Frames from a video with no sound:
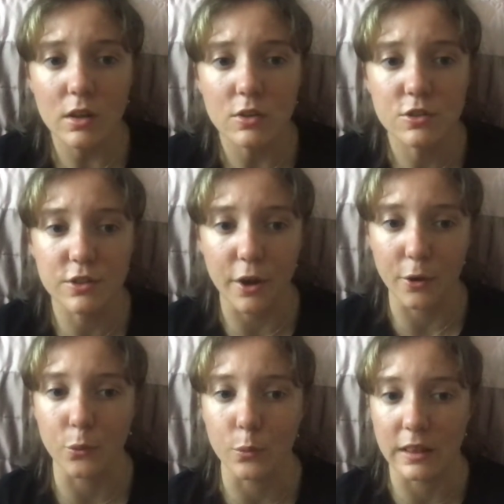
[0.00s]

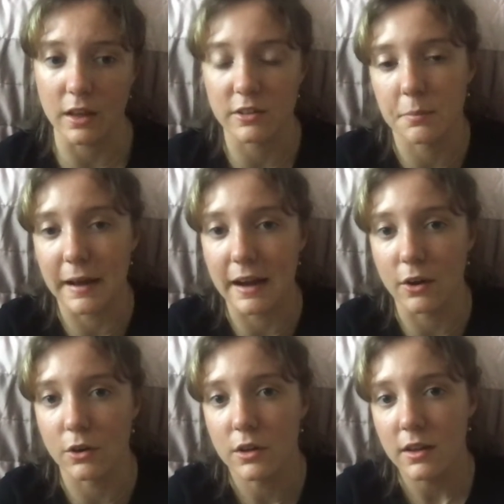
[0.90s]
So we learnt
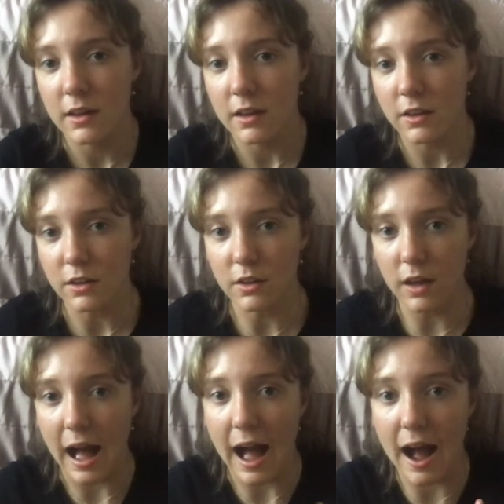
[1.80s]
about
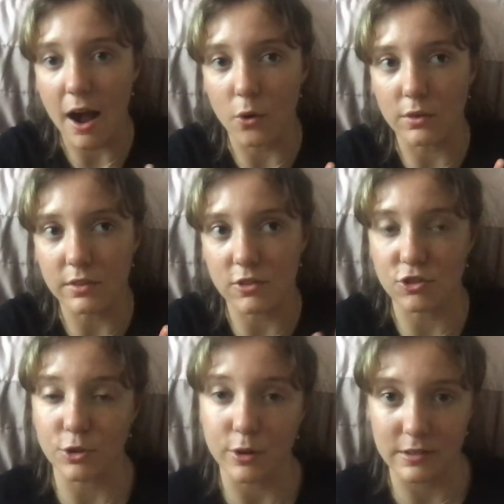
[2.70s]
how the
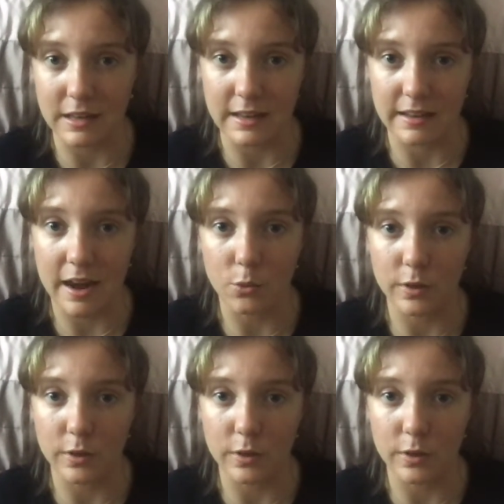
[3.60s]
studio is laid out.